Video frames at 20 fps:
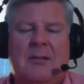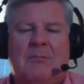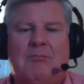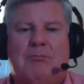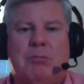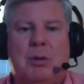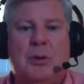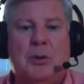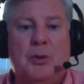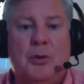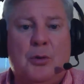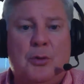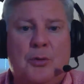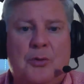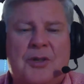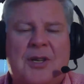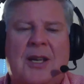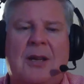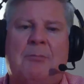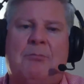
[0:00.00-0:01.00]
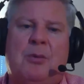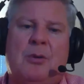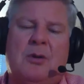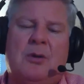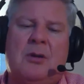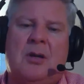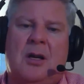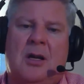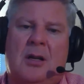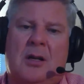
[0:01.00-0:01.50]
blue
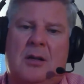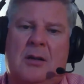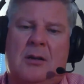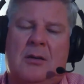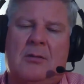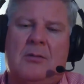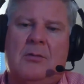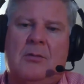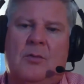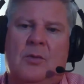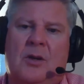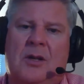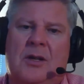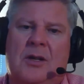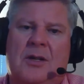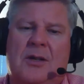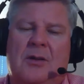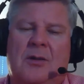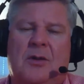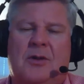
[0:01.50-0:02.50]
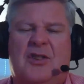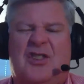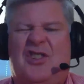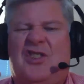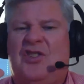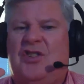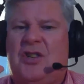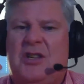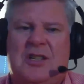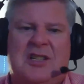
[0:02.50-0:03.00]
temple color looks
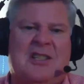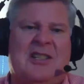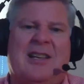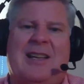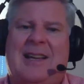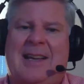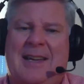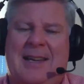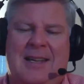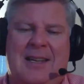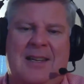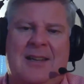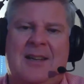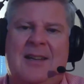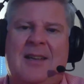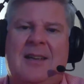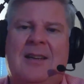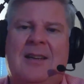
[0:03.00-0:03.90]
just like